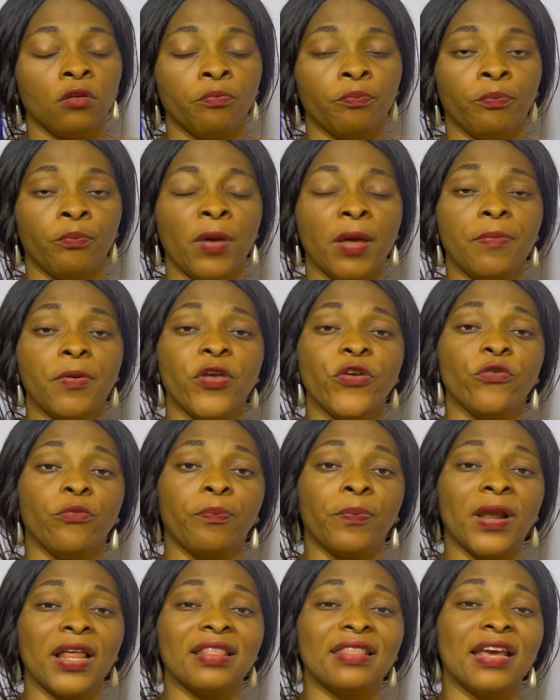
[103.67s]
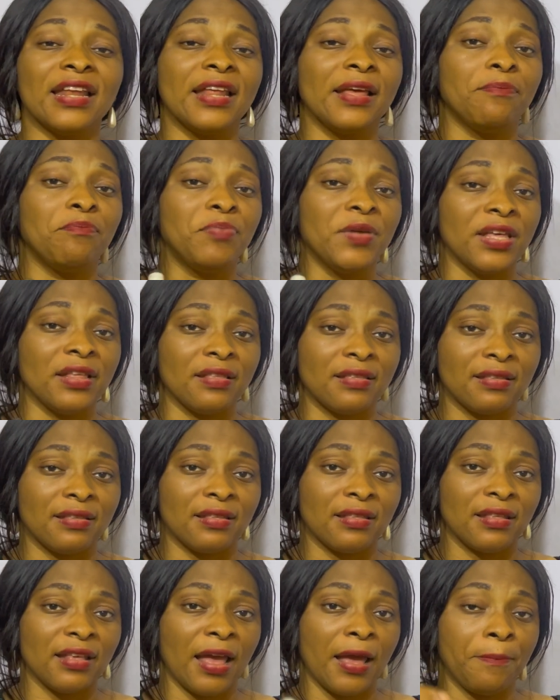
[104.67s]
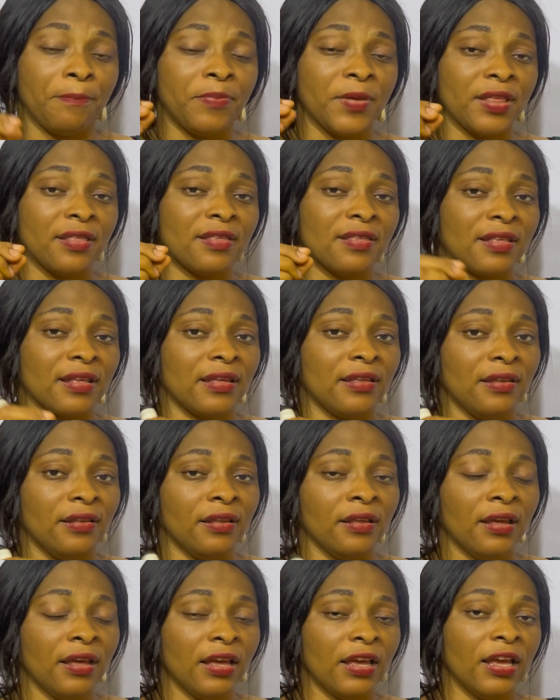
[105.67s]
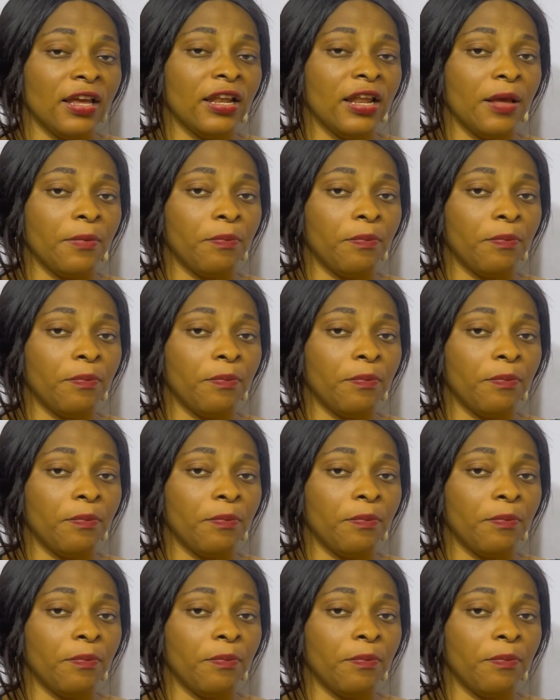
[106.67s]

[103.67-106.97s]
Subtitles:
Maybe you planted a bean seed in